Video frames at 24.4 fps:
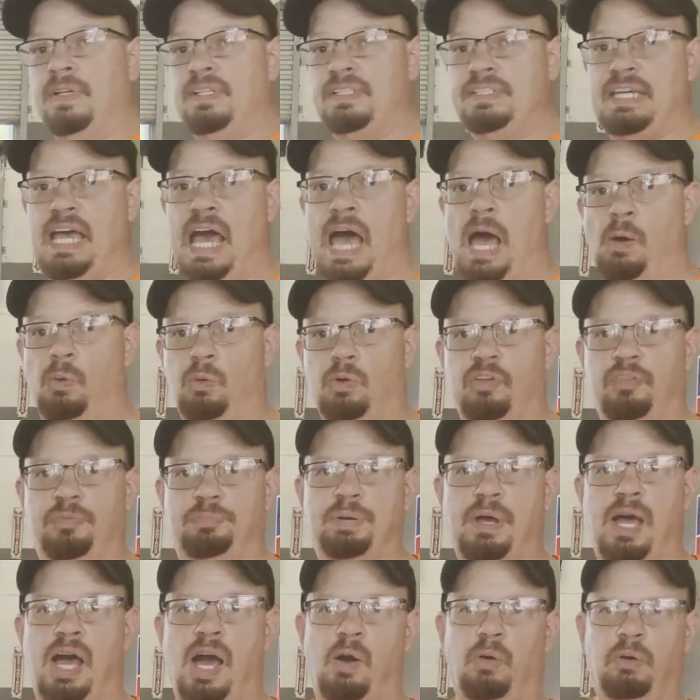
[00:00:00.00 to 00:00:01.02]
tower of
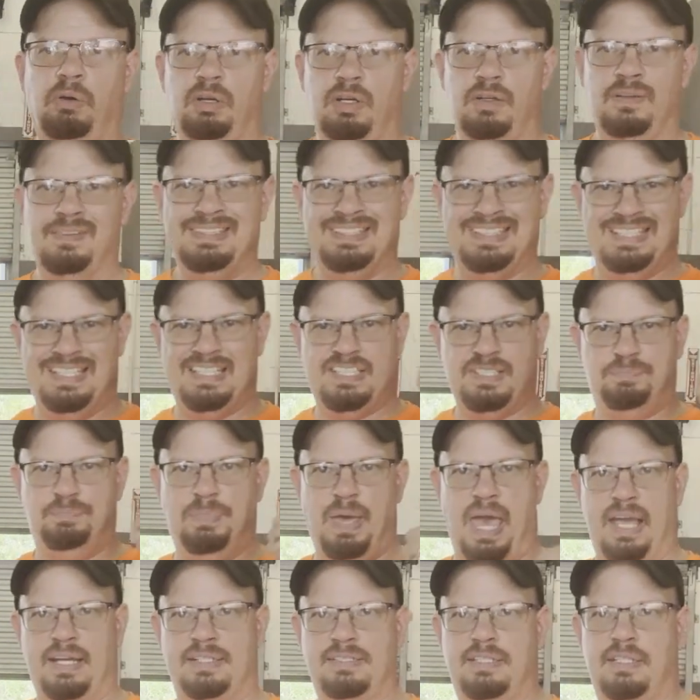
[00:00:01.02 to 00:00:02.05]
power is
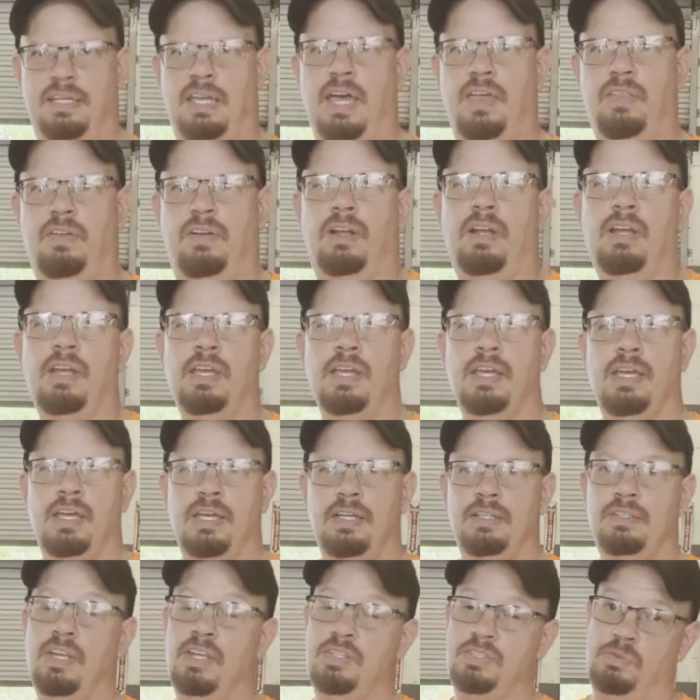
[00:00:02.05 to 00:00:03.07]
back together.
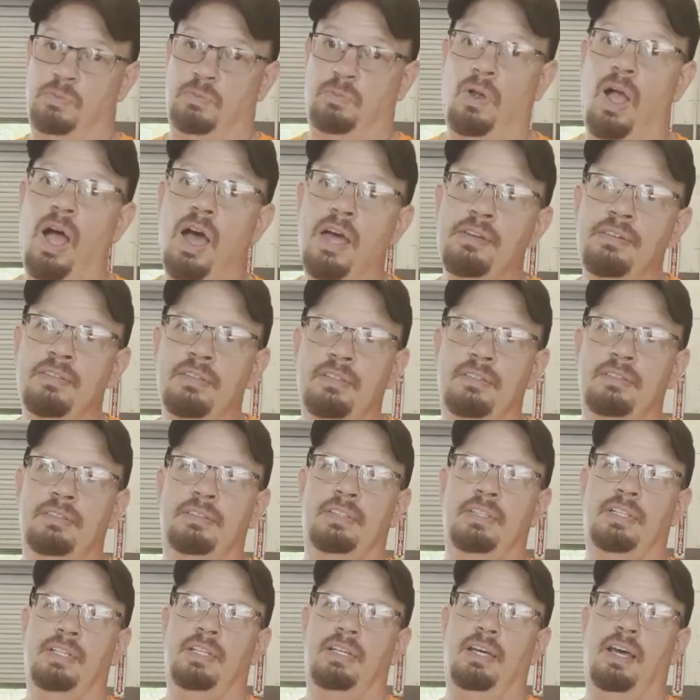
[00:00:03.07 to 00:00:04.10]
Doesn't run.
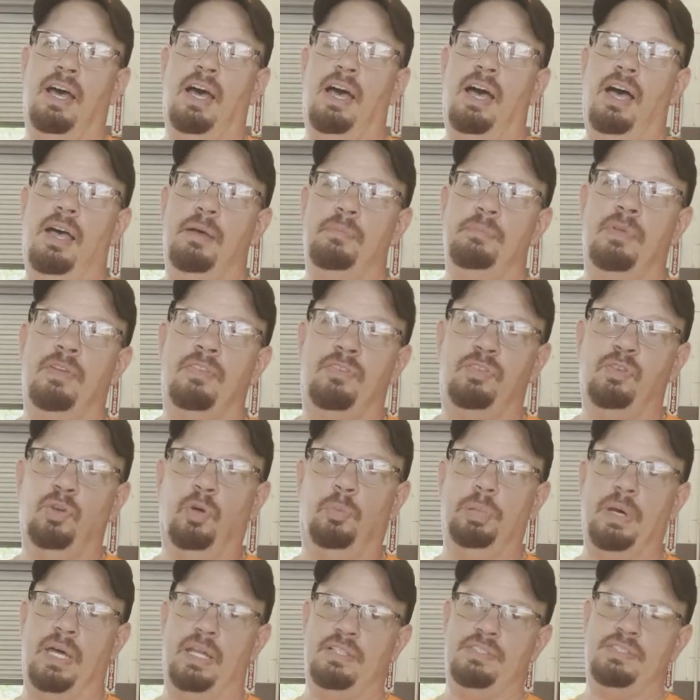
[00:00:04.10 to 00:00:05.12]
Fuel
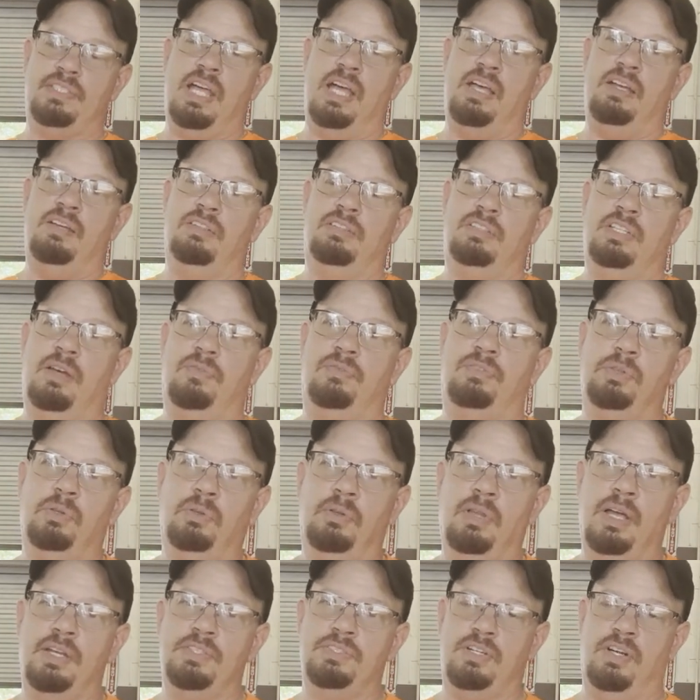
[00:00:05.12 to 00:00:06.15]
pedal's not hooked up. Fuel
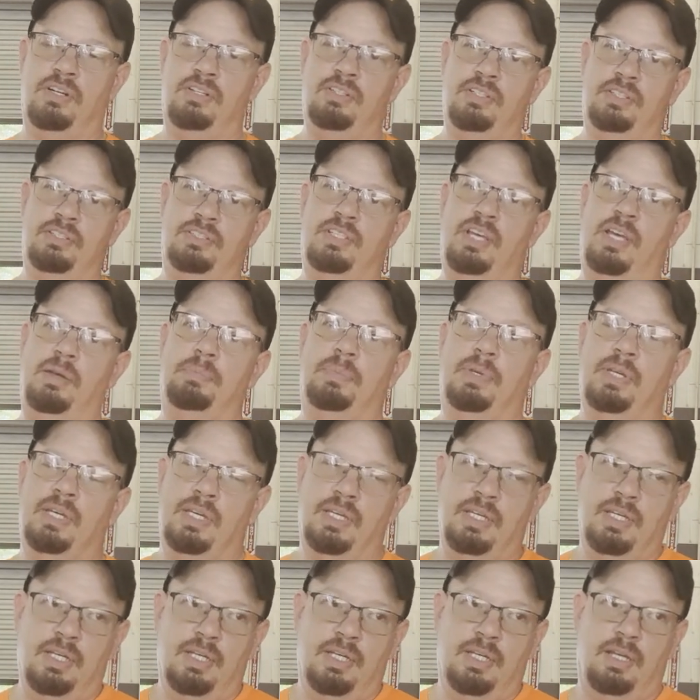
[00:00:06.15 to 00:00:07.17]
lines aren't hooked up.
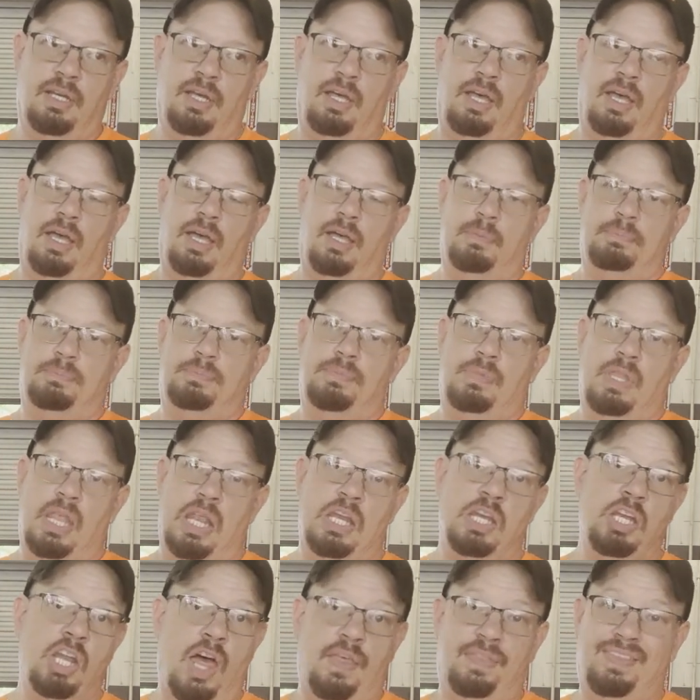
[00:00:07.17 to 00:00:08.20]

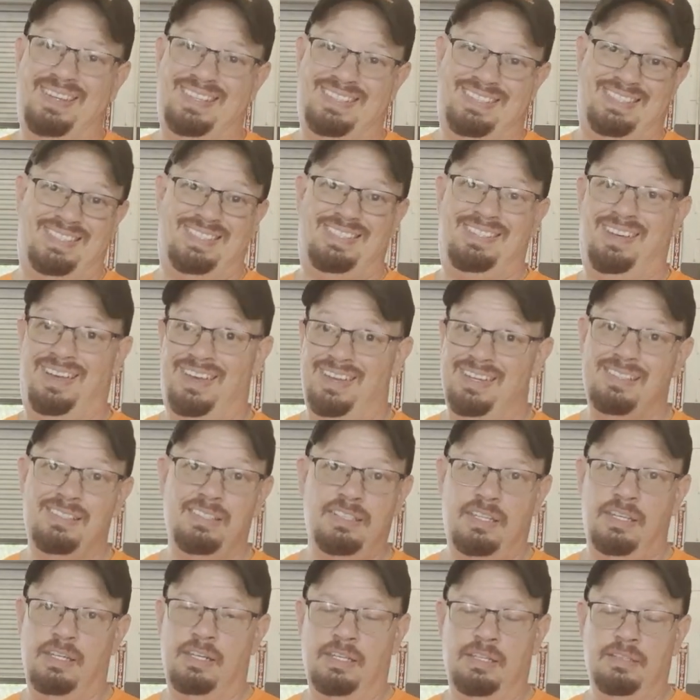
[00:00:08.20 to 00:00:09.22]
Nothing's tight
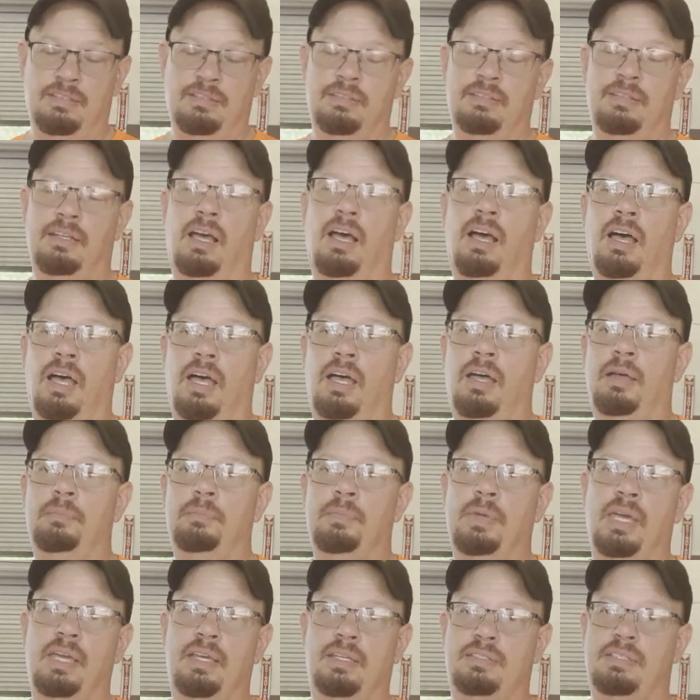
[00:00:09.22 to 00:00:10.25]
in it
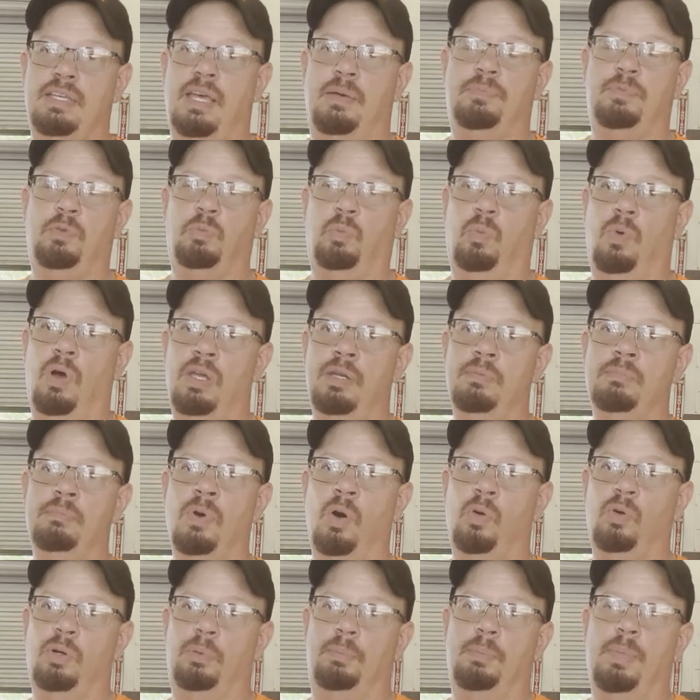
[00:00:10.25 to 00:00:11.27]
except one
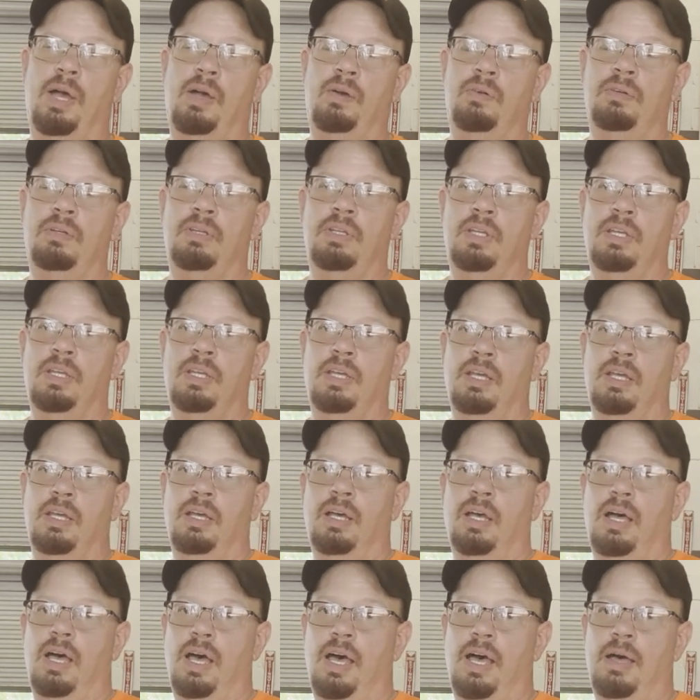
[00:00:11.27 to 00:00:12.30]
motor
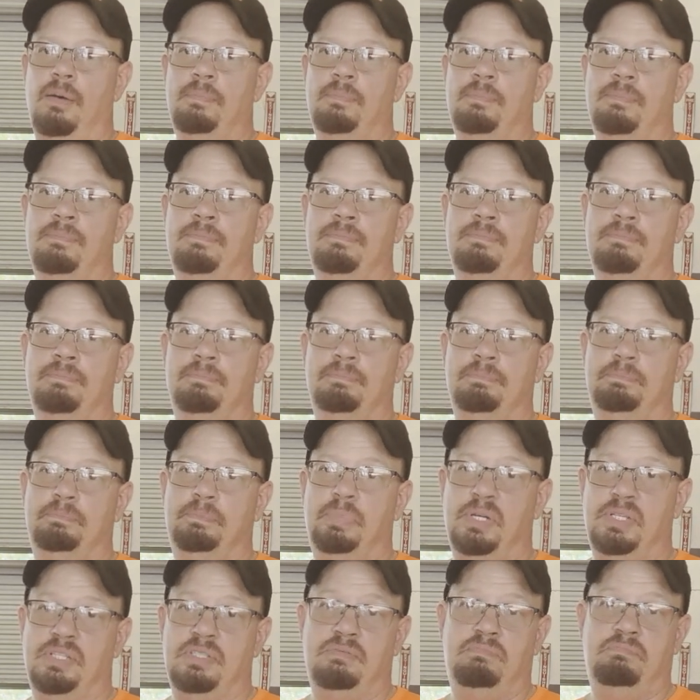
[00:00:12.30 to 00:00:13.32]
mount.
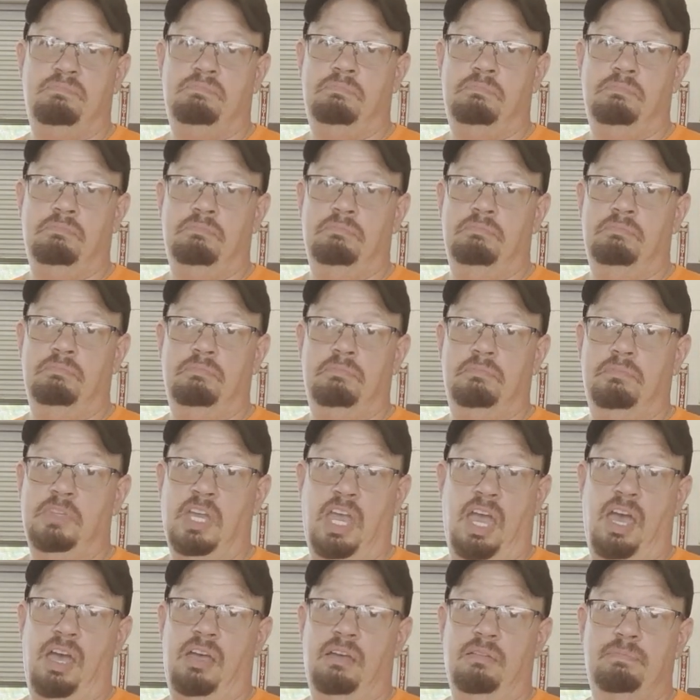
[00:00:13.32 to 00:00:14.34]
But
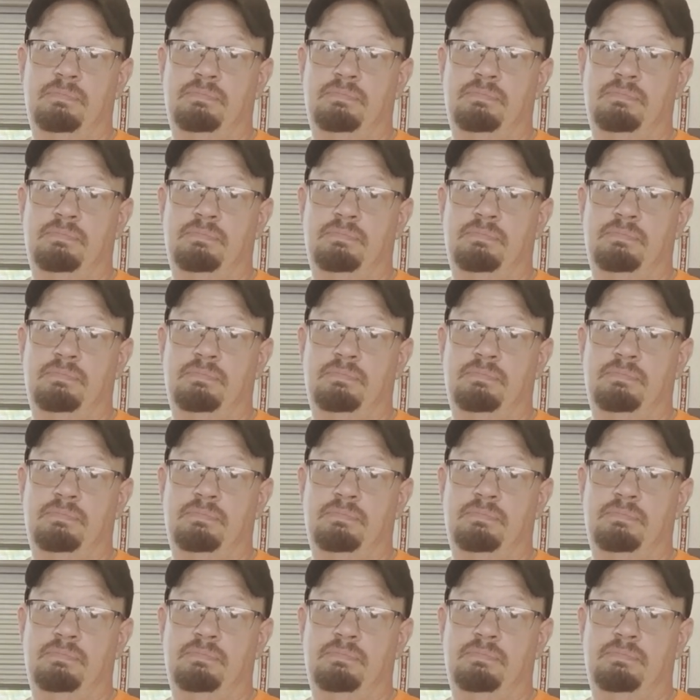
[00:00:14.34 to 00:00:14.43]
yeah,